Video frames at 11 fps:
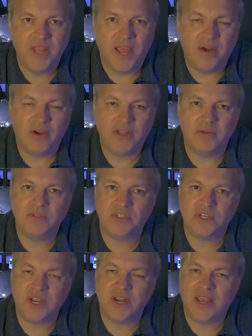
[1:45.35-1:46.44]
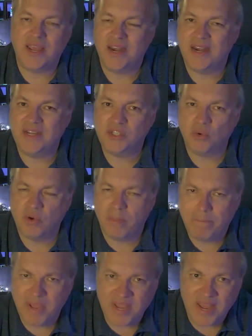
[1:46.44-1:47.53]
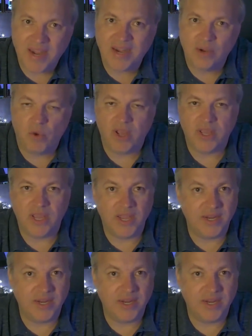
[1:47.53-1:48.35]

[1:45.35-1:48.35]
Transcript: and I don't say that in any sort of big-headed way.